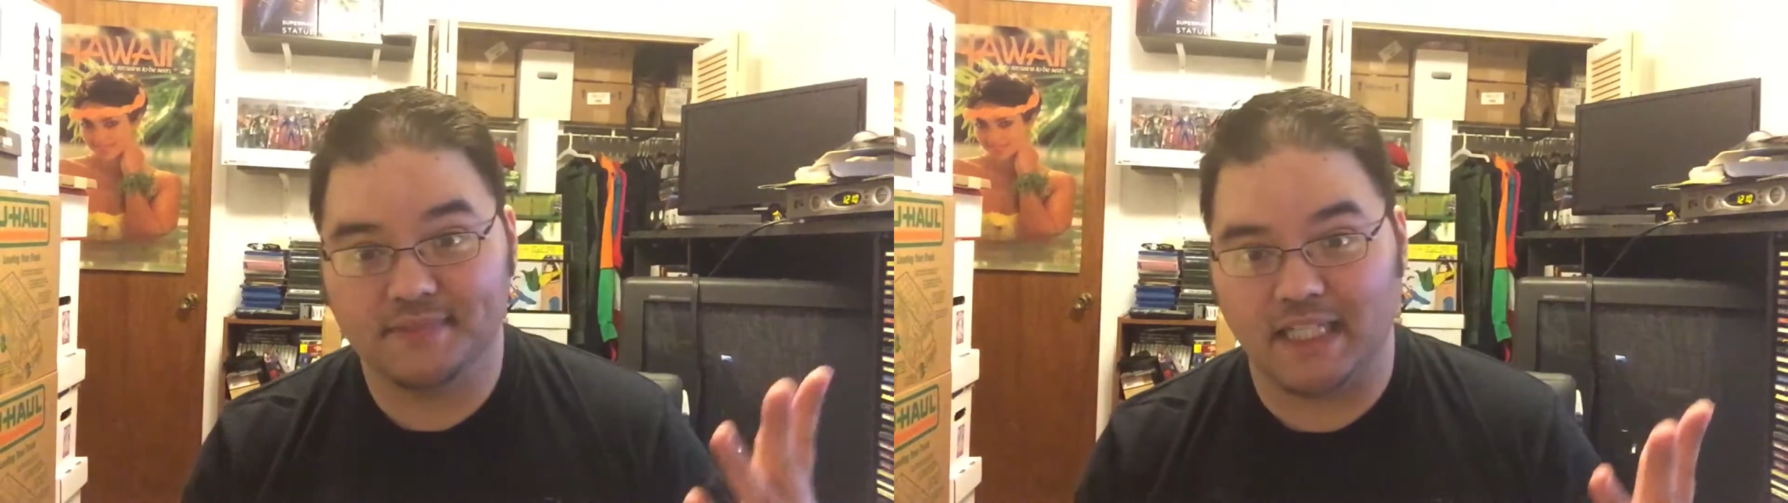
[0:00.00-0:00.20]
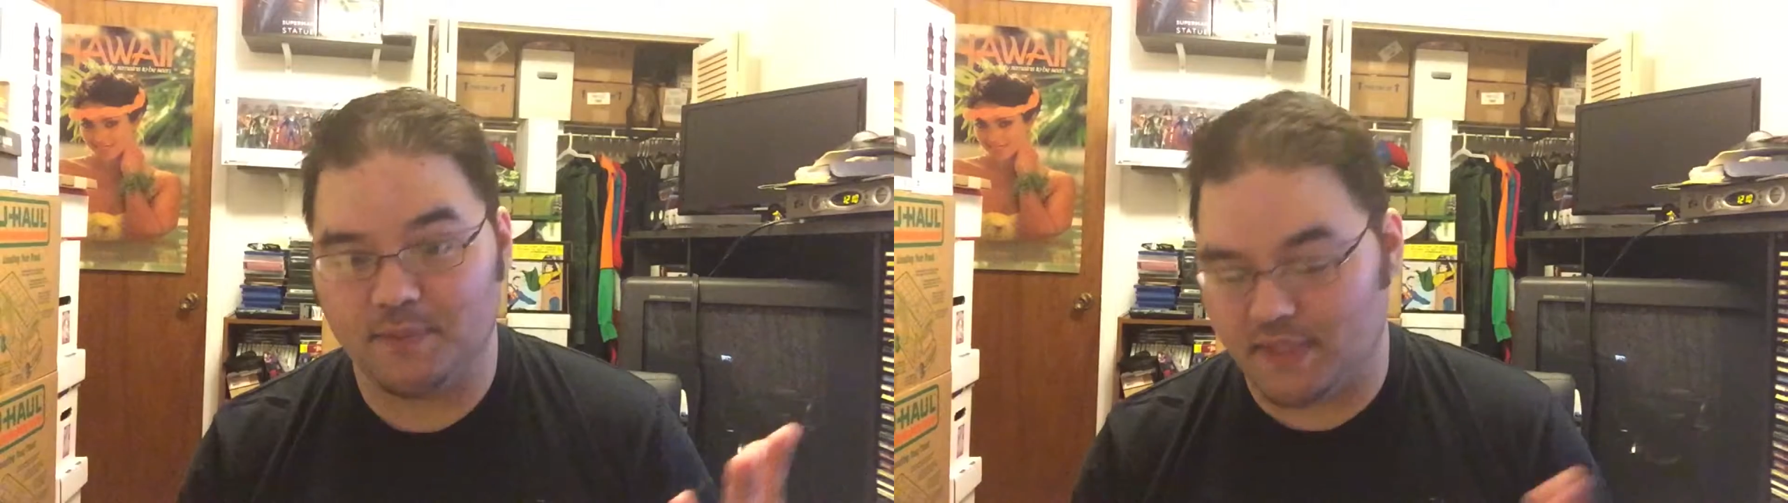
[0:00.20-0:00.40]

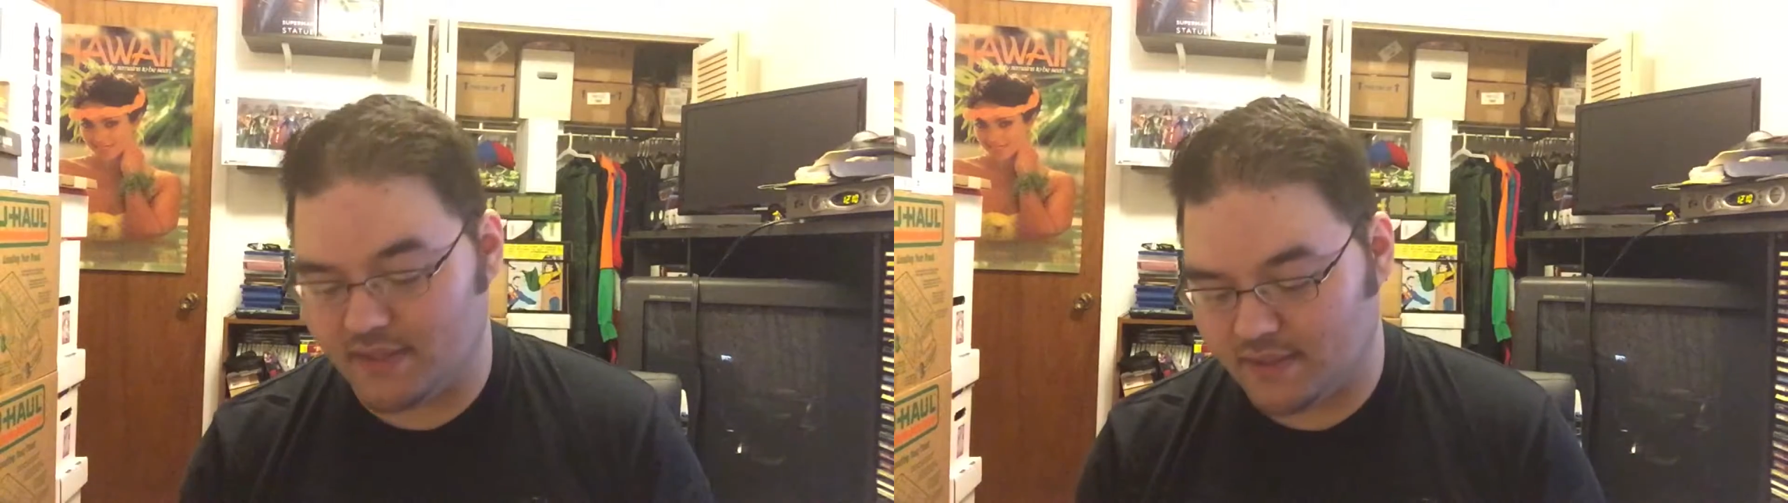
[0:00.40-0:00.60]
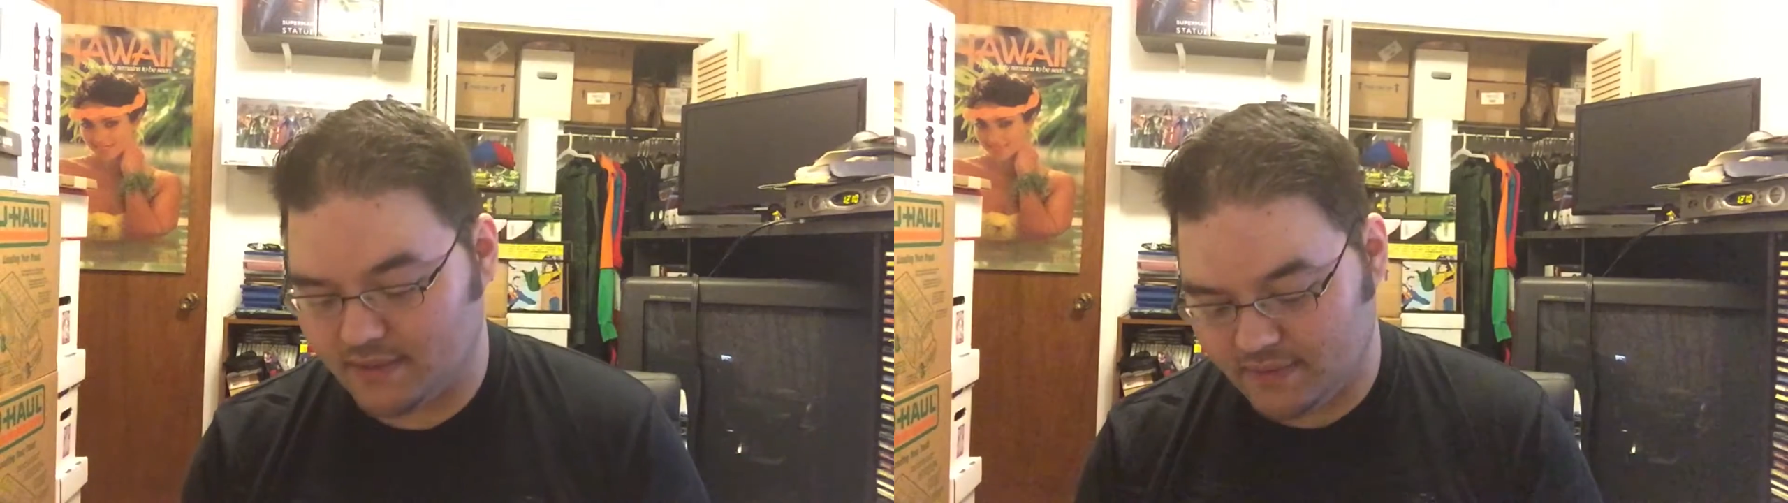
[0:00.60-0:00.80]
I had
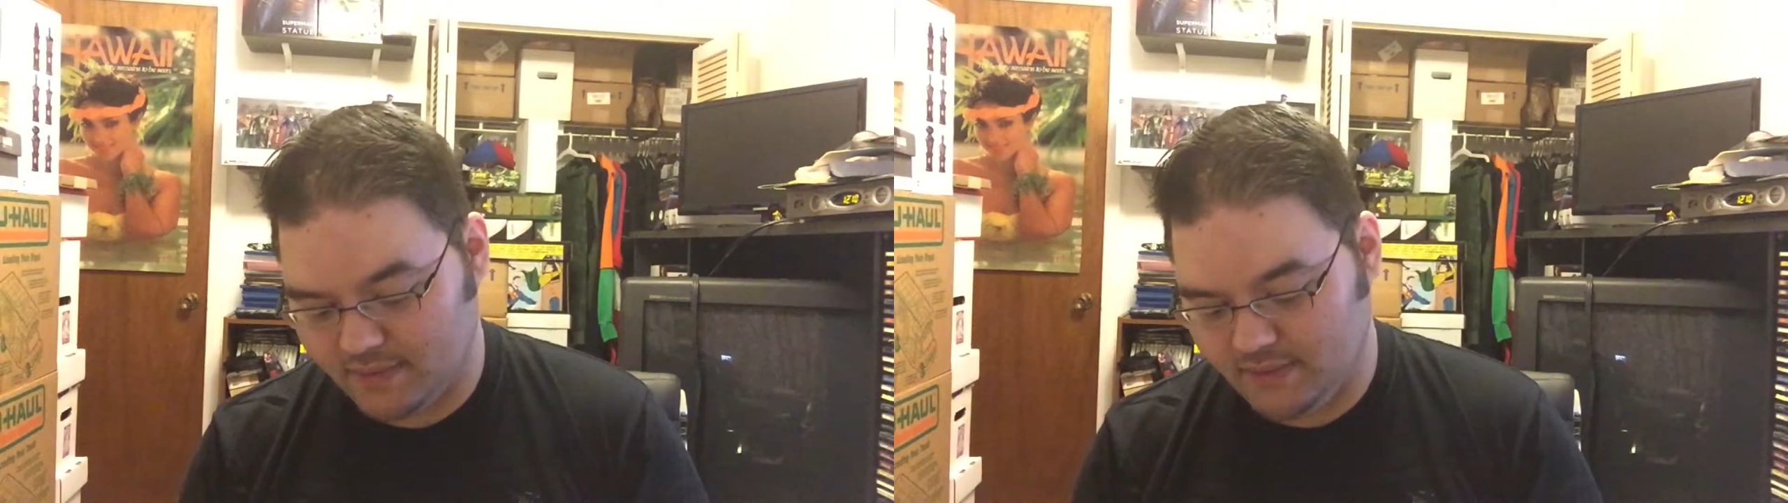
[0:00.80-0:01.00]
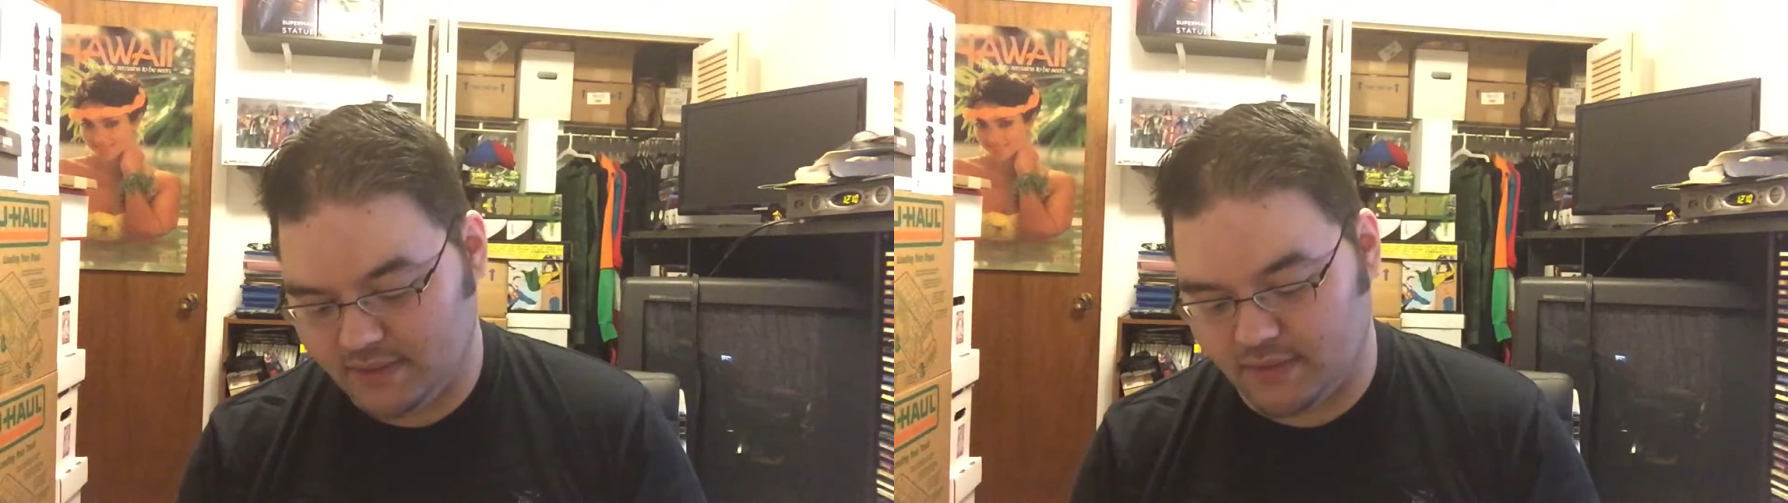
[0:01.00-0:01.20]
pizza.
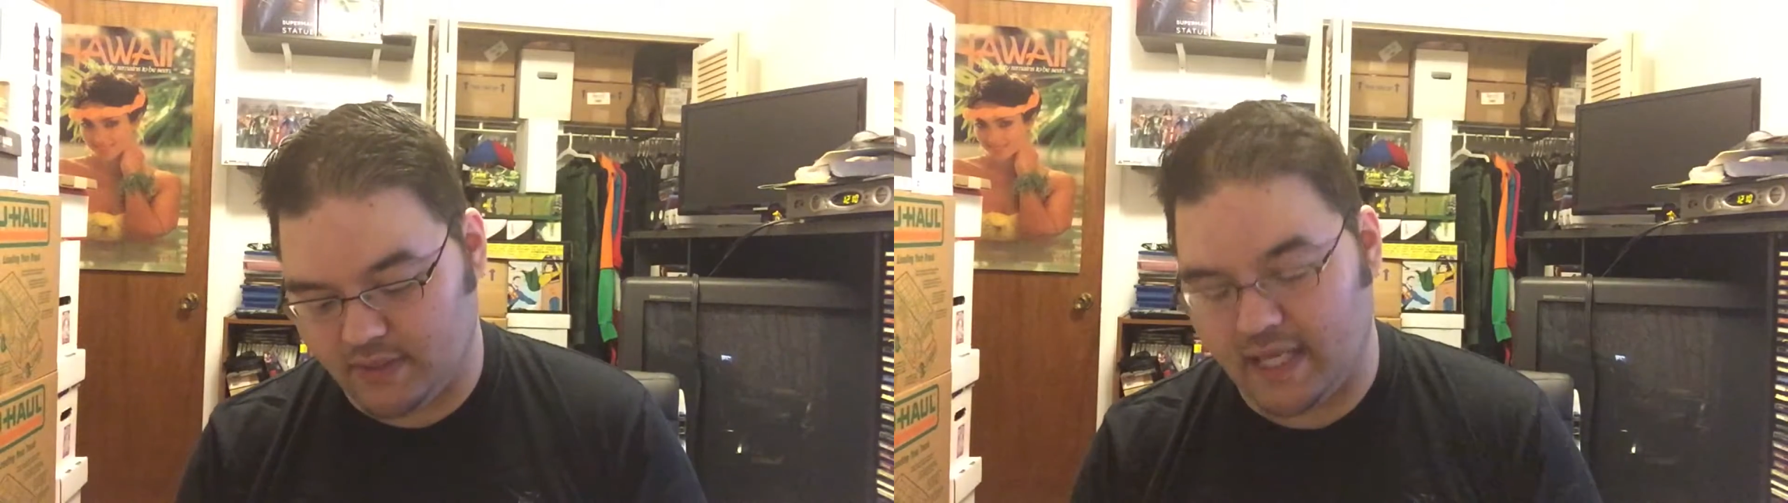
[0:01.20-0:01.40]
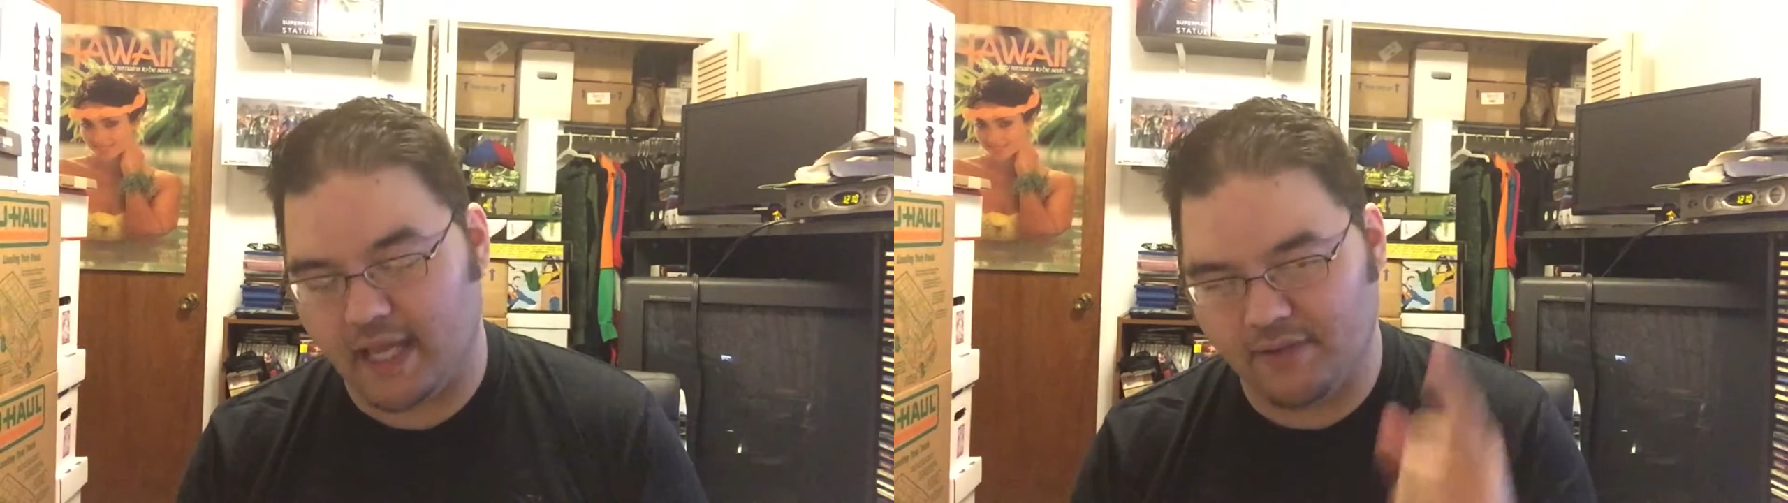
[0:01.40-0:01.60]
So
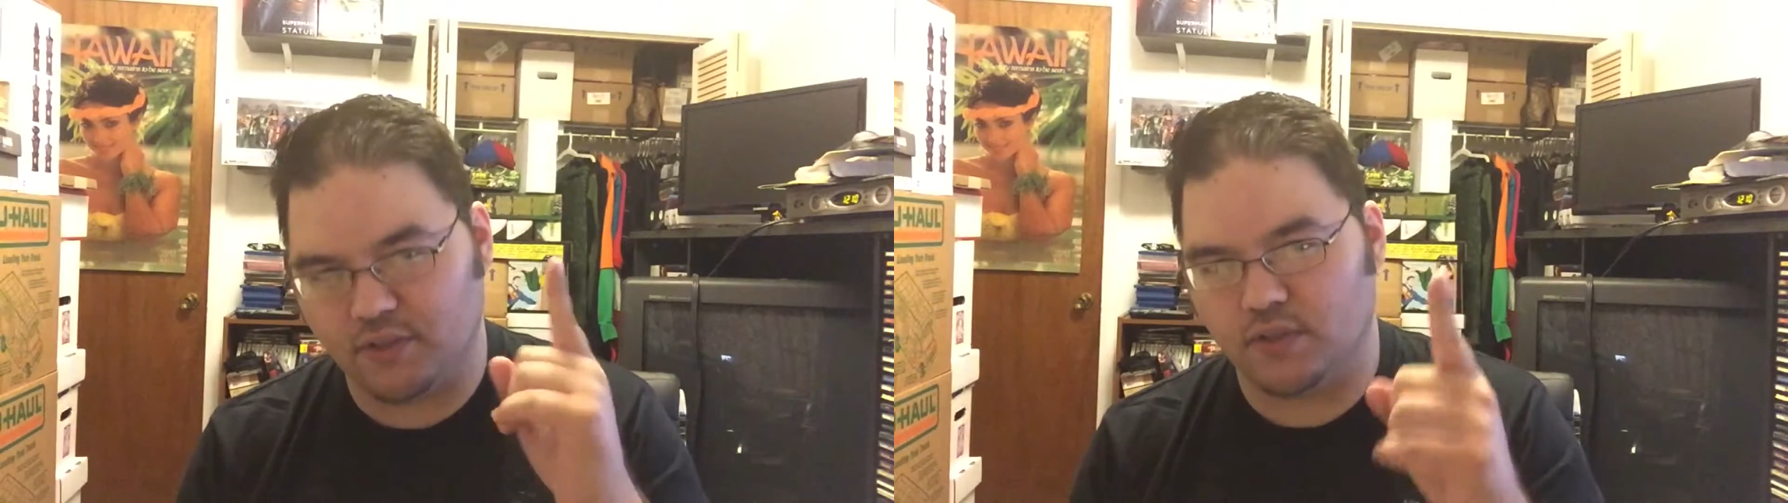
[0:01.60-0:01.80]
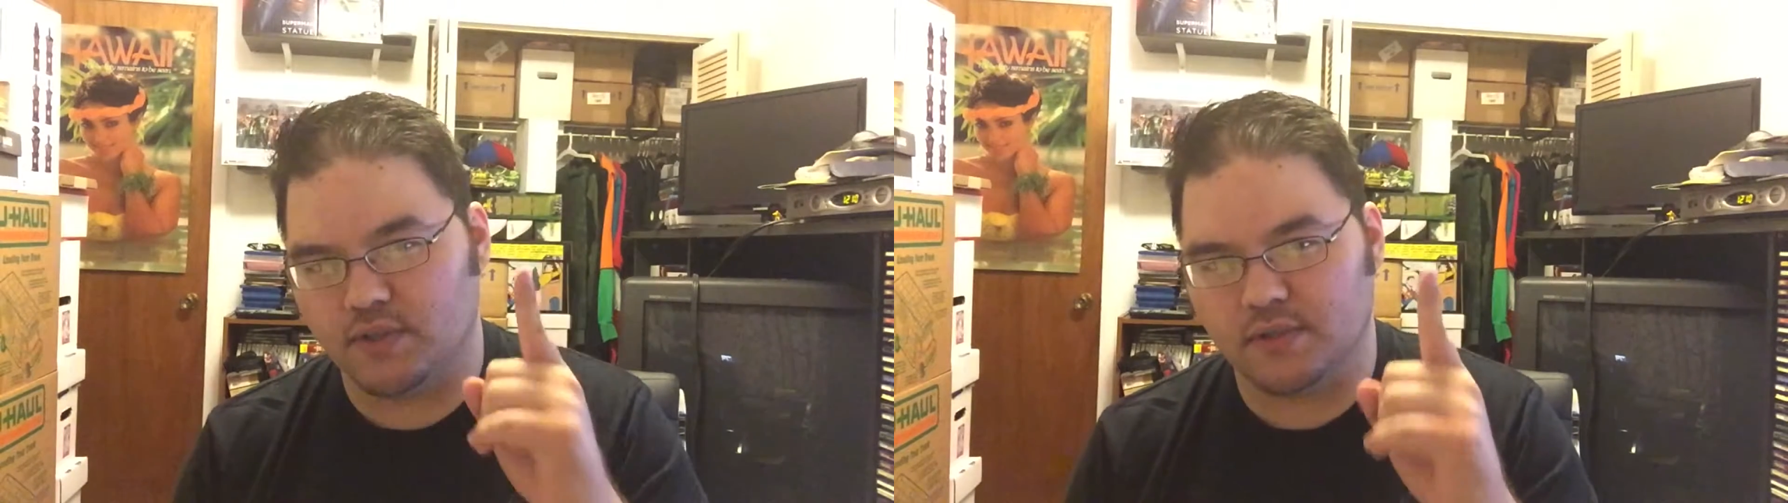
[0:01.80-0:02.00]
I have to
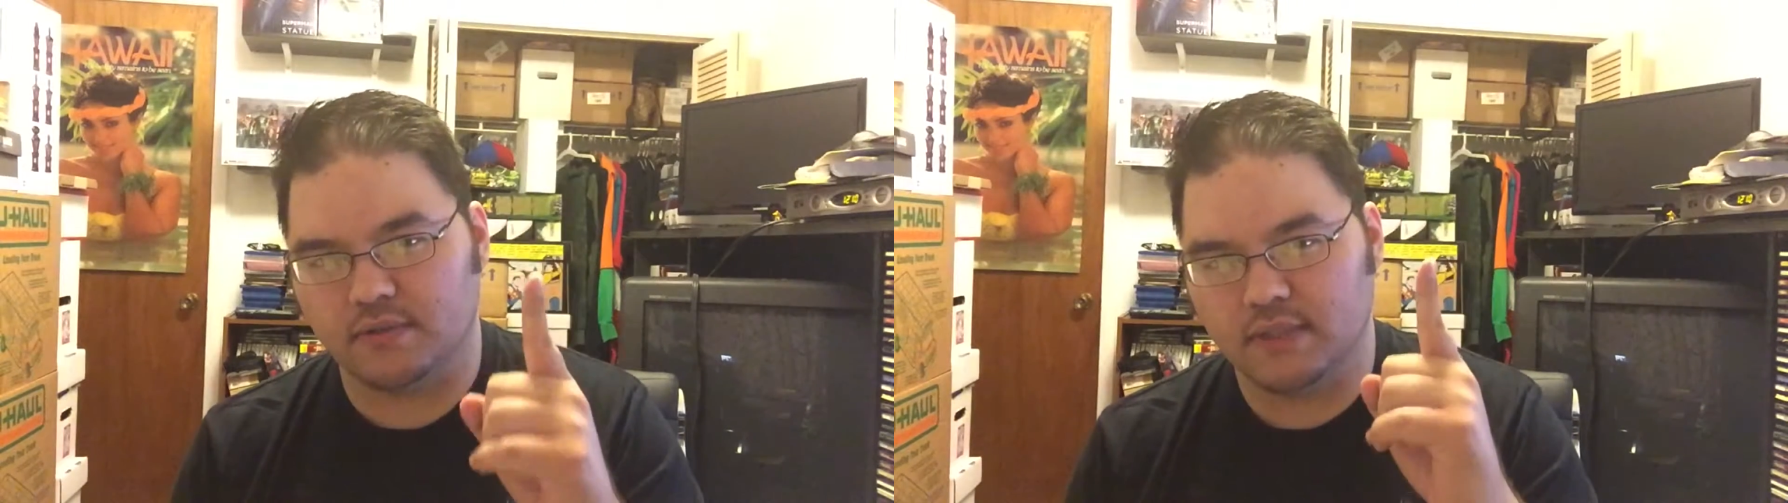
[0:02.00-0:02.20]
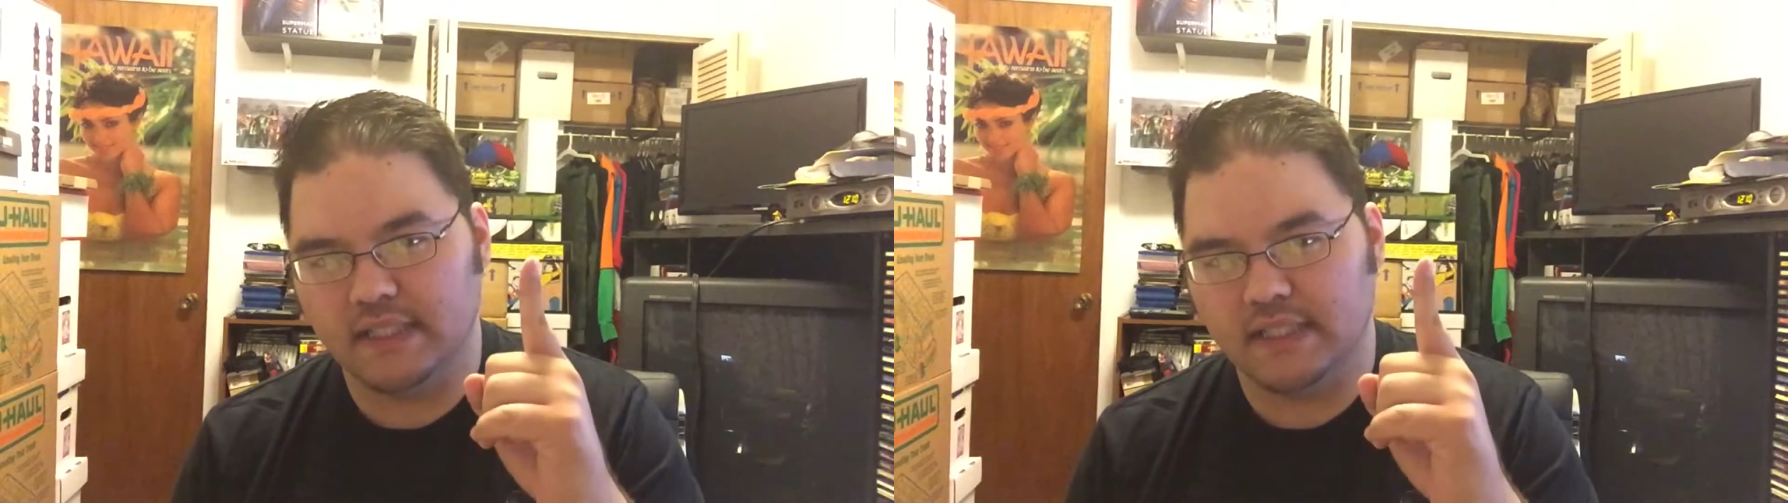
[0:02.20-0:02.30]
learn